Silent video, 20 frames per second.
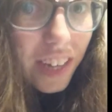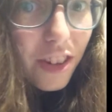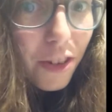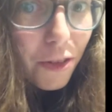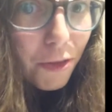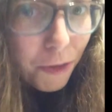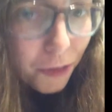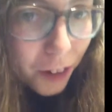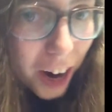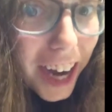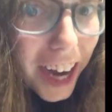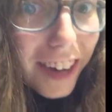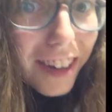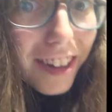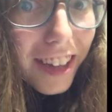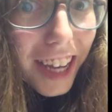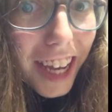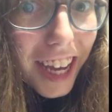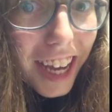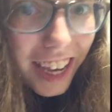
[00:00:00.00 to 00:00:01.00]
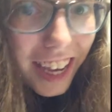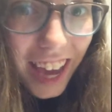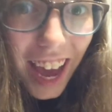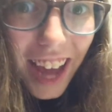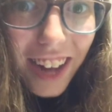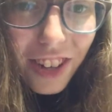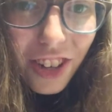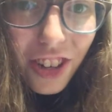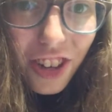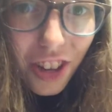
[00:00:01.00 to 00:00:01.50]
to finally
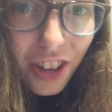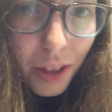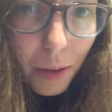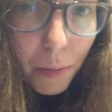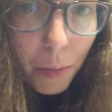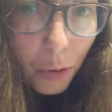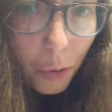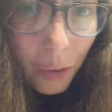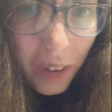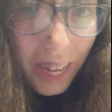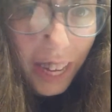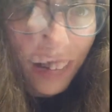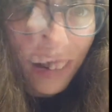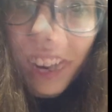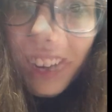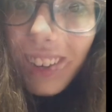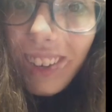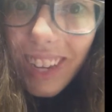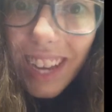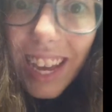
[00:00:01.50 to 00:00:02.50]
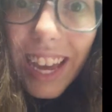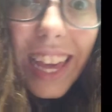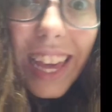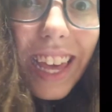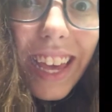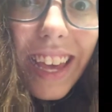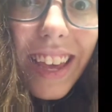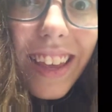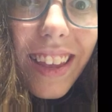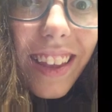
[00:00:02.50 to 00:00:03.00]
get to the point
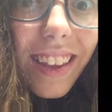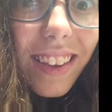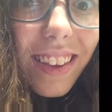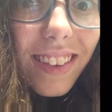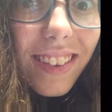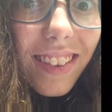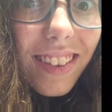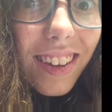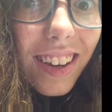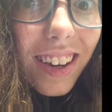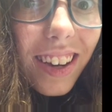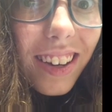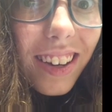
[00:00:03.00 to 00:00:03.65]
is...